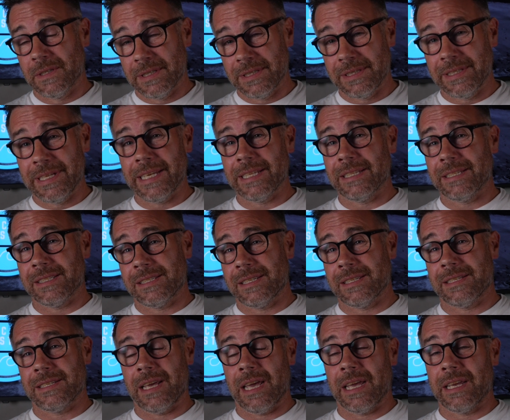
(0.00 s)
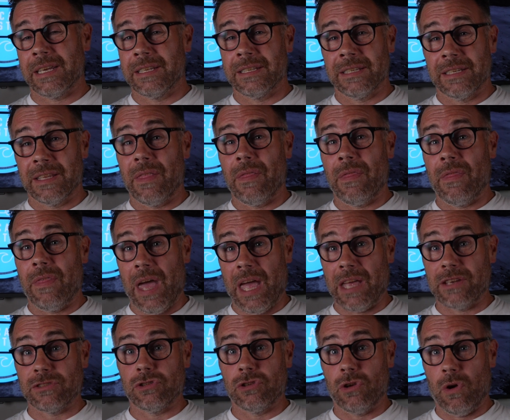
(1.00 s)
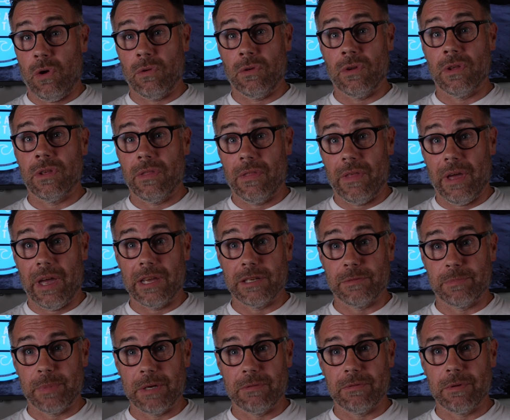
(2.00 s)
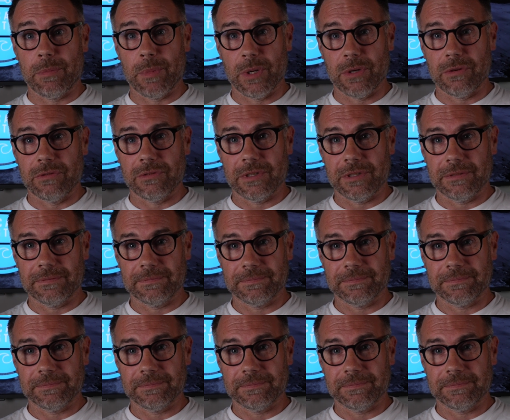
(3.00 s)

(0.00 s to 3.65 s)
needless to say, that has gone, that has been removed.